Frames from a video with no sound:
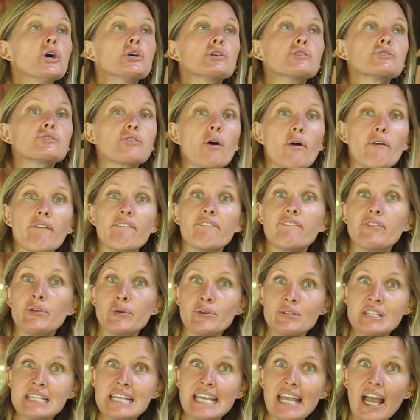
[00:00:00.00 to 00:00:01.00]
So
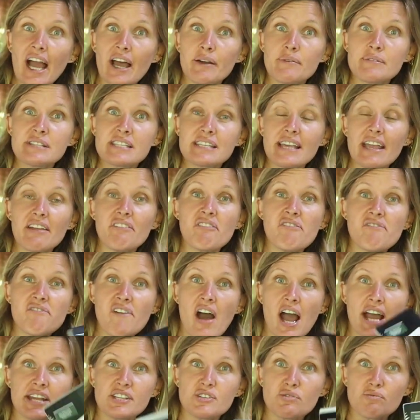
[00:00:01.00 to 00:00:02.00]
firstly, I would say
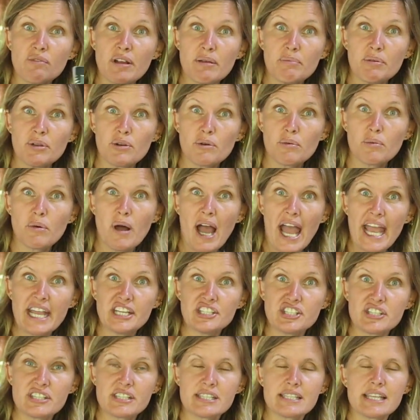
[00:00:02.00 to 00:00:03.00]
find a reputable
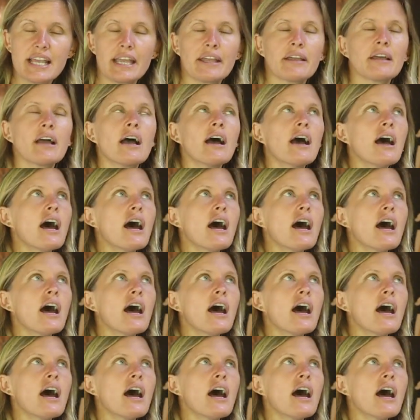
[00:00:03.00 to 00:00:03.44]
agency.